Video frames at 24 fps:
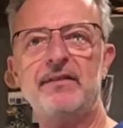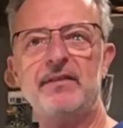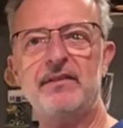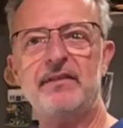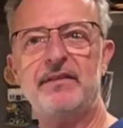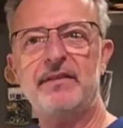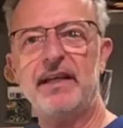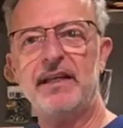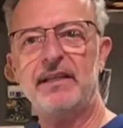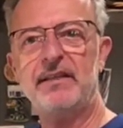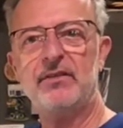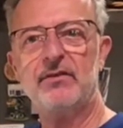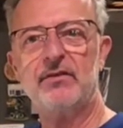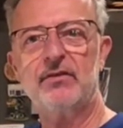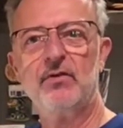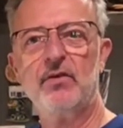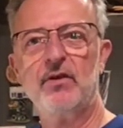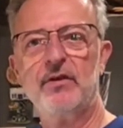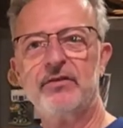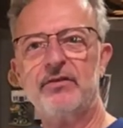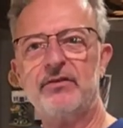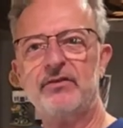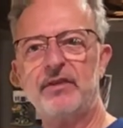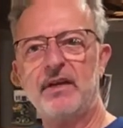you take the
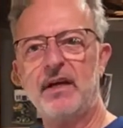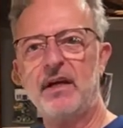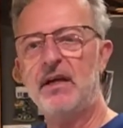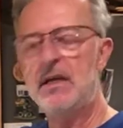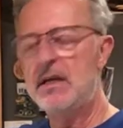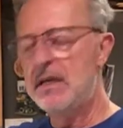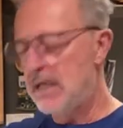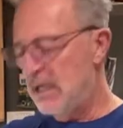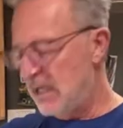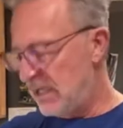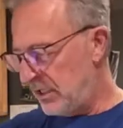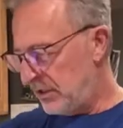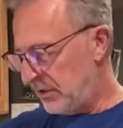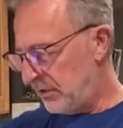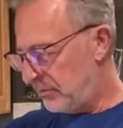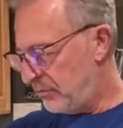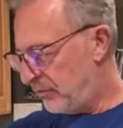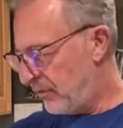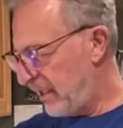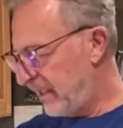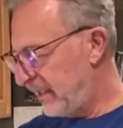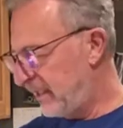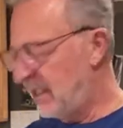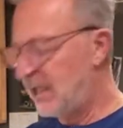sausage out, you
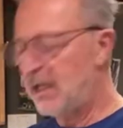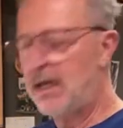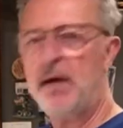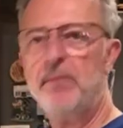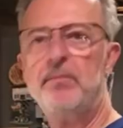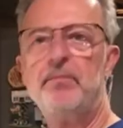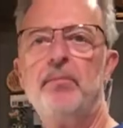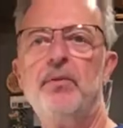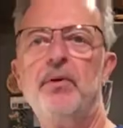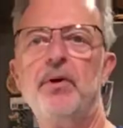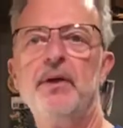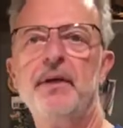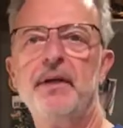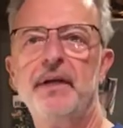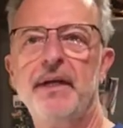break it up, put it